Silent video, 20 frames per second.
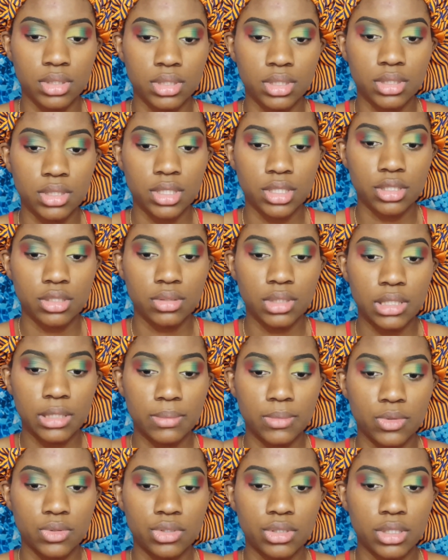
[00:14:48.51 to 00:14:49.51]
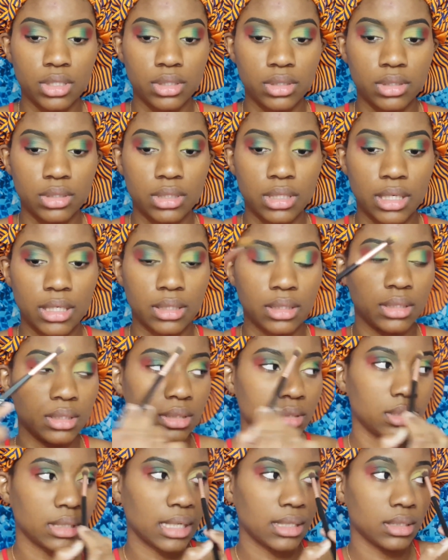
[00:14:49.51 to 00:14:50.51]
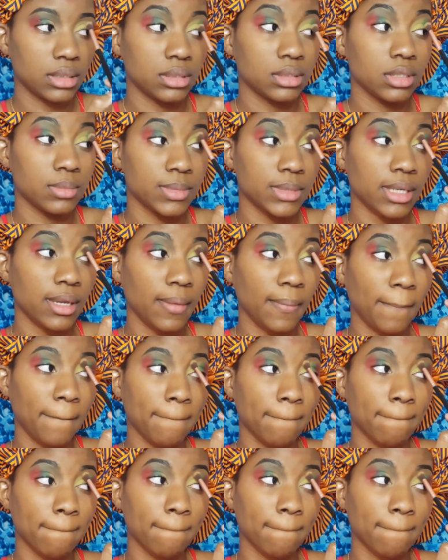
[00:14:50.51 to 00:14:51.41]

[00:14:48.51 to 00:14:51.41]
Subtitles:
circular motions like this at the same time.